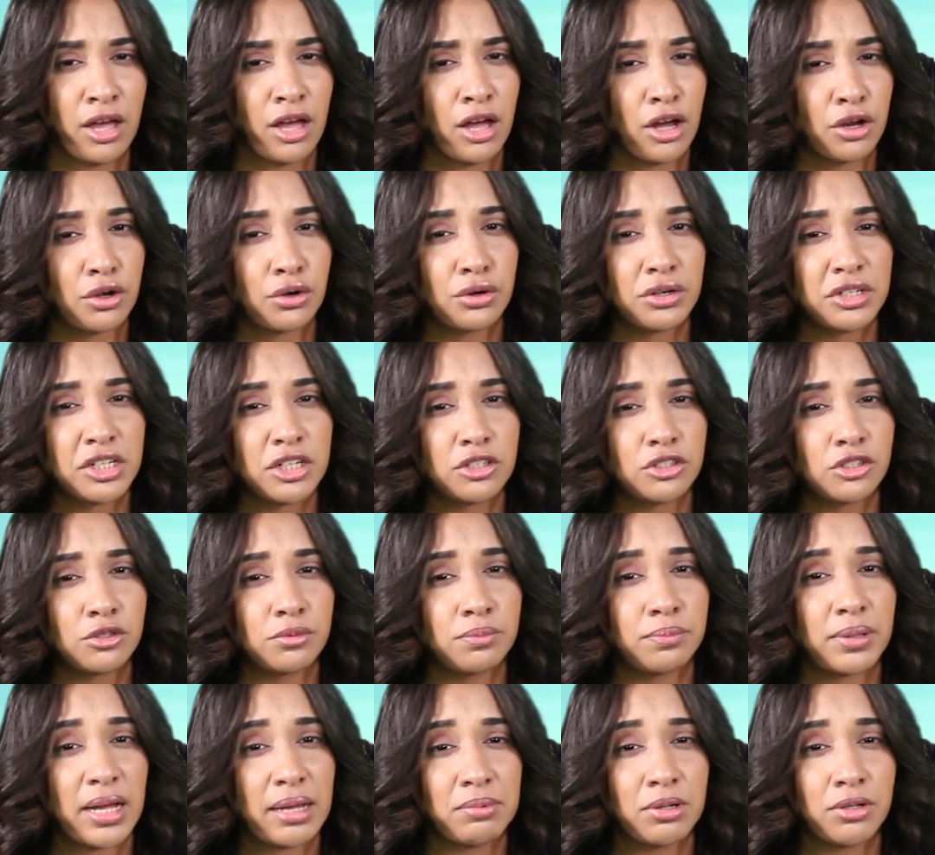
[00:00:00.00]
According to
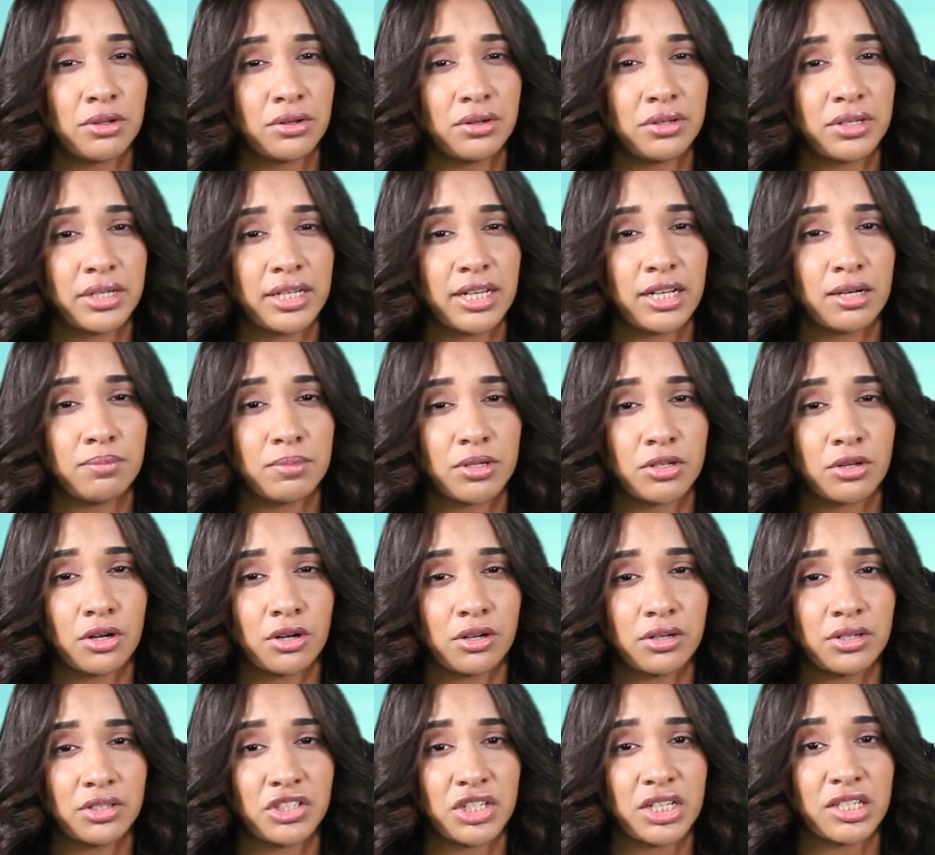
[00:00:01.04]
Babylonian
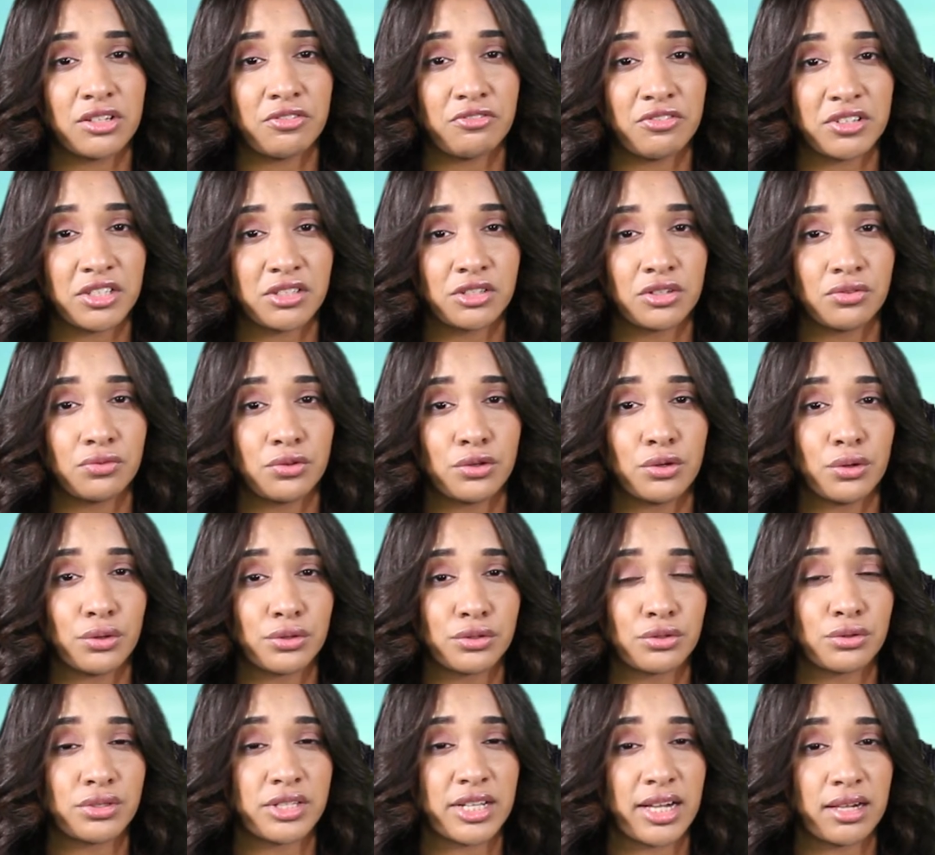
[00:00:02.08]
mythology, the festival
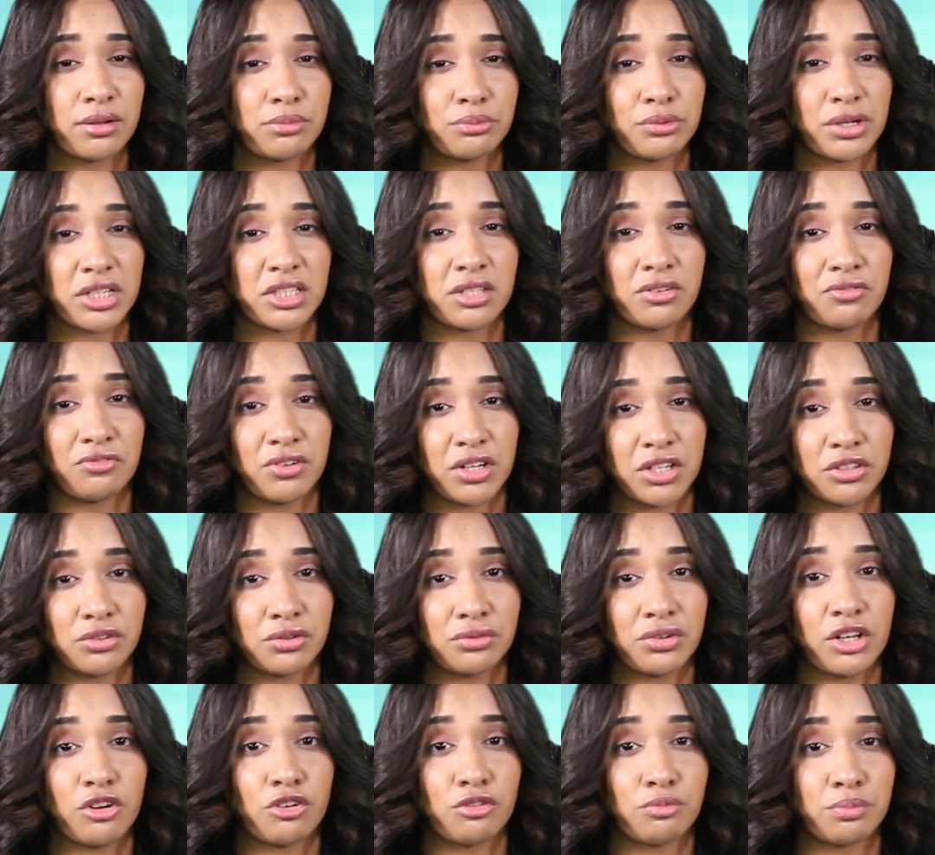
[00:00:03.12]
also celebrates the
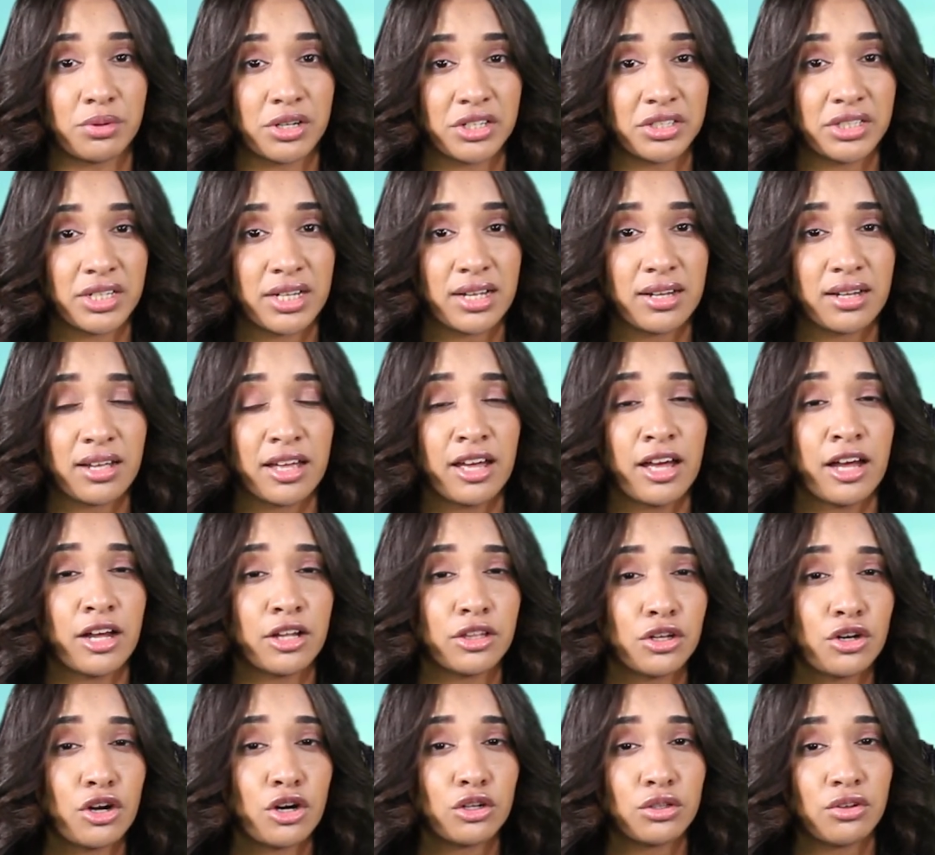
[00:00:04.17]
victory of Marduk,
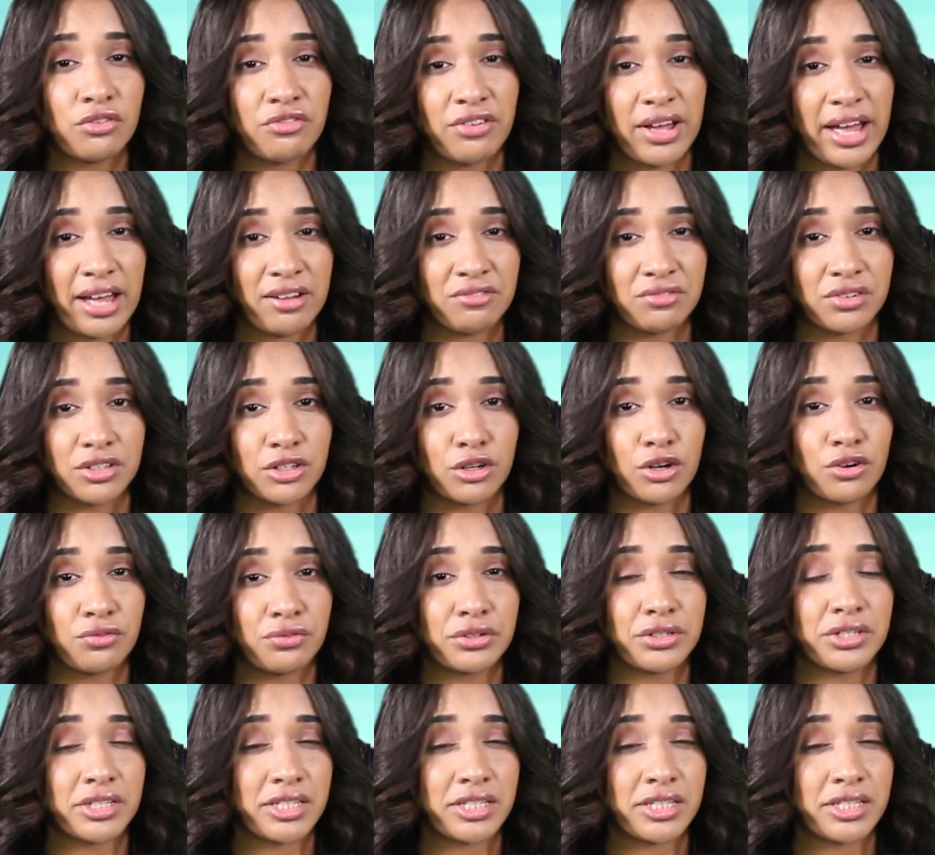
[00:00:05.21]
the god of heaven, over the